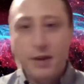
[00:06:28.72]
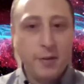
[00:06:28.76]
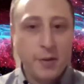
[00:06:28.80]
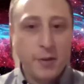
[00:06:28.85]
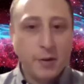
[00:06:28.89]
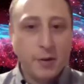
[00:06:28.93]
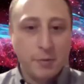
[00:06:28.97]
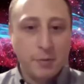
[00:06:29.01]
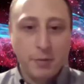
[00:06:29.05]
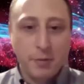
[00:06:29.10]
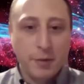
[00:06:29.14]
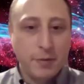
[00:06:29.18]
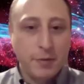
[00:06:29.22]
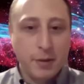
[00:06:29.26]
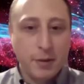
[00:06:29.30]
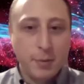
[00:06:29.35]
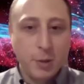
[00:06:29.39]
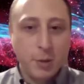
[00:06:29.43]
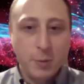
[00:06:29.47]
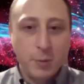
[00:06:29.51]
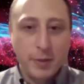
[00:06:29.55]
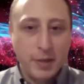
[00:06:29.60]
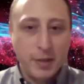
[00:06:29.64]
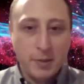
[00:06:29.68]
little
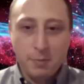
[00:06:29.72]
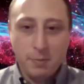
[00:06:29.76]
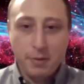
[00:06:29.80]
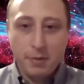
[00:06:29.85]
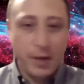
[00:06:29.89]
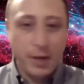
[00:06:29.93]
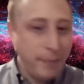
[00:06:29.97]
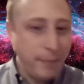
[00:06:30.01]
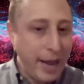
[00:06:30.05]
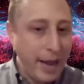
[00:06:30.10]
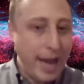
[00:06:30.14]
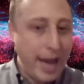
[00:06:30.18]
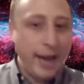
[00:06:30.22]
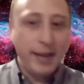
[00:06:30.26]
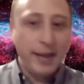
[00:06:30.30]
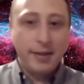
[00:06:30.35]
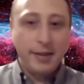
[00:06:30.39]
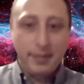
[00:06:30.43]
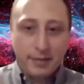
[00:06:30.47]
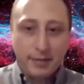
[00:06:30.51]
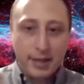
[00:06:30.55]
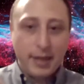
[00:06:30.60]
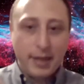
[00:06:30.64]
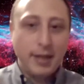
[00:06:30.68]
refurbishment to bring back
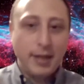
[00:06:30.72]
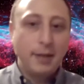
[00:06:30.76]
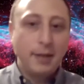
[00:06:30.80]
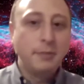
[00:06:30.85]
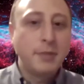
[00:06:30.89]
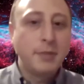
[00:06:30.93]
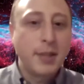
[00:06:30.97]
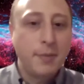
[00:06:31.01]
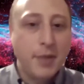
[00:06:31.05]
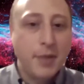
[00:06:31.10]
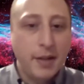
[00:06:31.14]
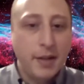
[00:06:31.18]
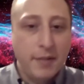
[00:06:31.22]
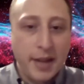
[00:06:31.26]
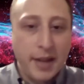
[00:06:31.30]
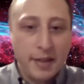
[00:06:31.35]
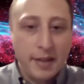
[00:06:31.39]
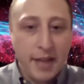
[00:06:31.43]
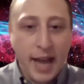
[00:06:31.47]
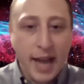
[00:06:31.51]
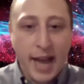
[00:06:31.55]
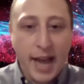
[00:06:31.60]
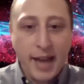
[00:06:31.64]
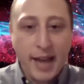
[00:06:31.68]
um, something like
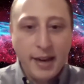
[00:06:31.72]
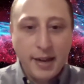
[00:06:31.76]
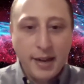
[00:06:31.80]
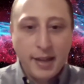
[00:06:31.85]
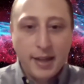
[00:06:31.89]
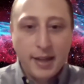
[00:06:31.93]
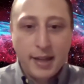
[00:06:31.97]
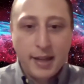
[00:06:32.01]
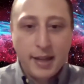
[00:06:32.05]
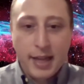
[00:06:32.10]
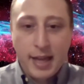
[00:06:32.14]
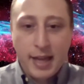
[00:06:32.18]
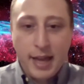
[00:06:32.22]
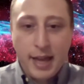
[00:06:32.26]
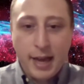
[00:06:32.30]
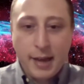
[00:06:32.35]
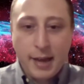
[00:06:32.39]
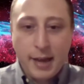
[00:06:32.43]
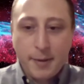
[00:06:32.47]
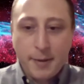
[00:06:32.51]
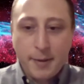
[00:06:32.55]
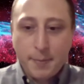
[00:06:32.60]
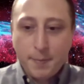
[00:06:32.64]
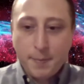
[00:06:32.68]
that.
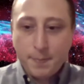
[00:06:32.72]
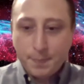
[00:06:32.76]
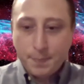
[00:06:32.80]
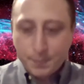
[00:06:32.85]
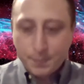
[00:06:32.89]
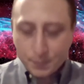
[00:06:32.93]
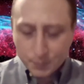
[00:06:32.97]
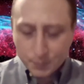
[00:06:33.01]
Um,